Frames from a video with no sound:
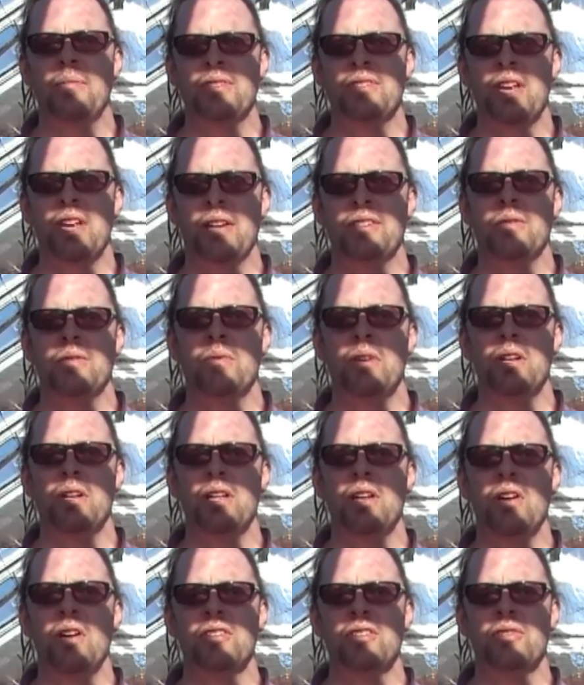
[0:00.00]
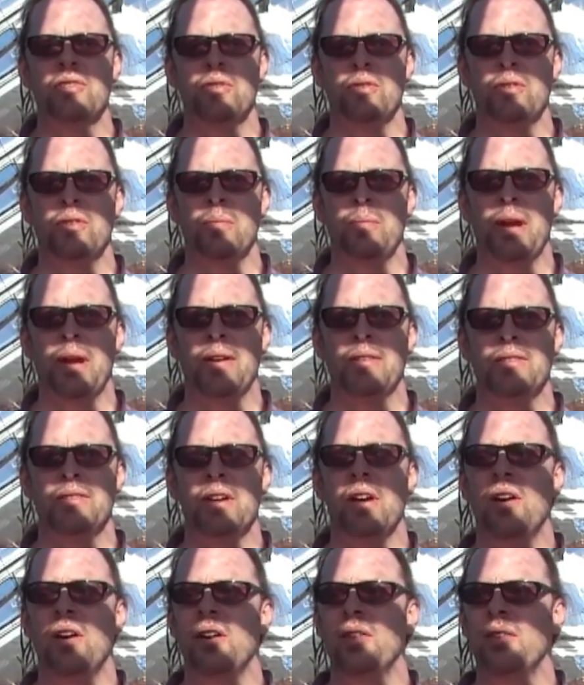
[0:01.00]
section, what I'd like to talk about
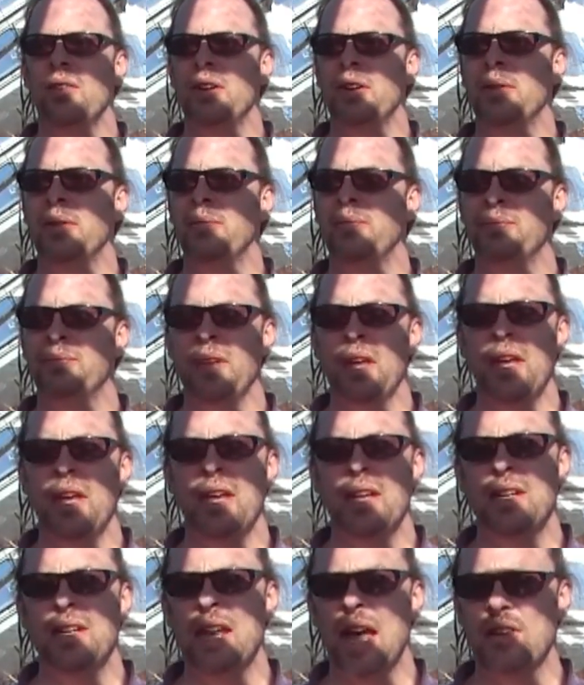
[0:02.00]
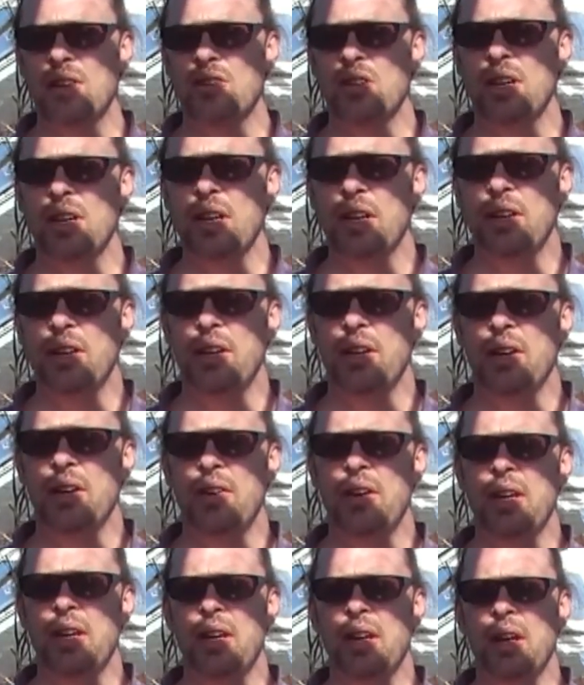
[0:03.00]
are naturally
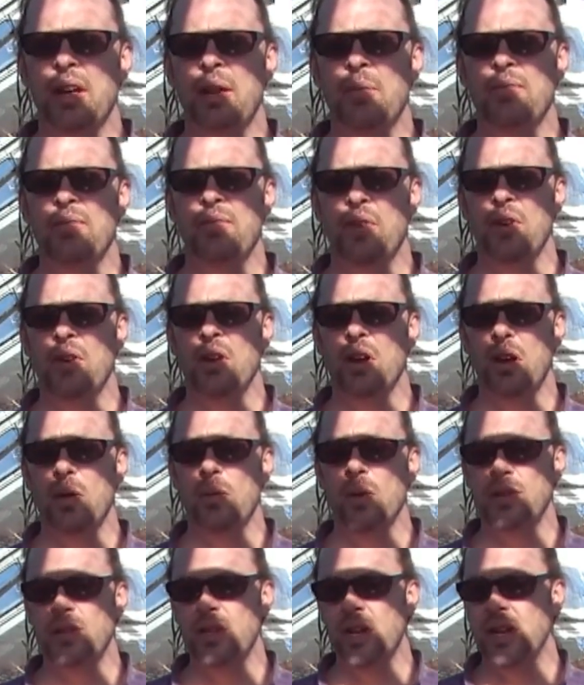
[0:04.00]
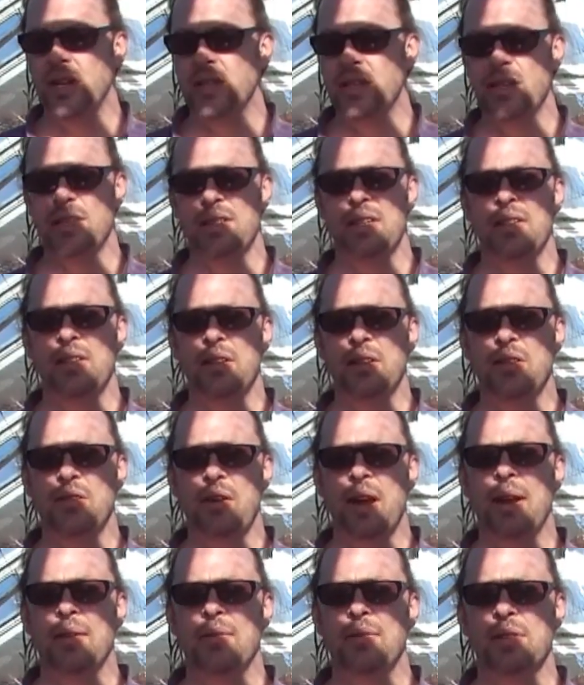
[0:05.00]
occurring fungi which exist in the
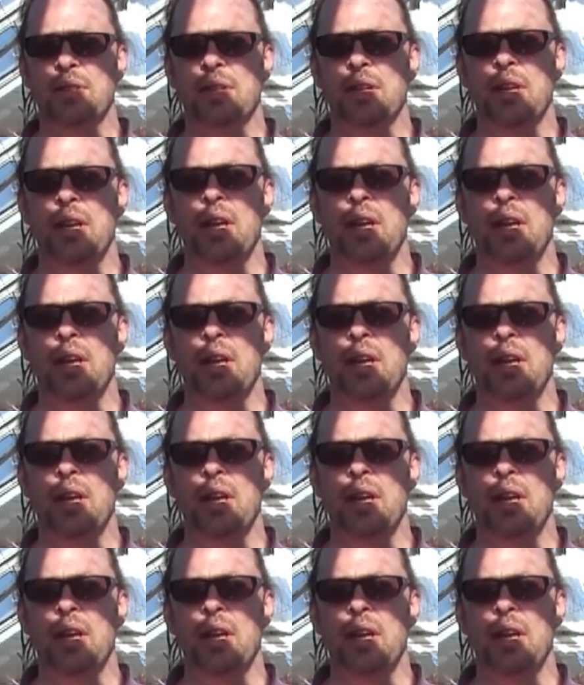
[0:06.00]
ground,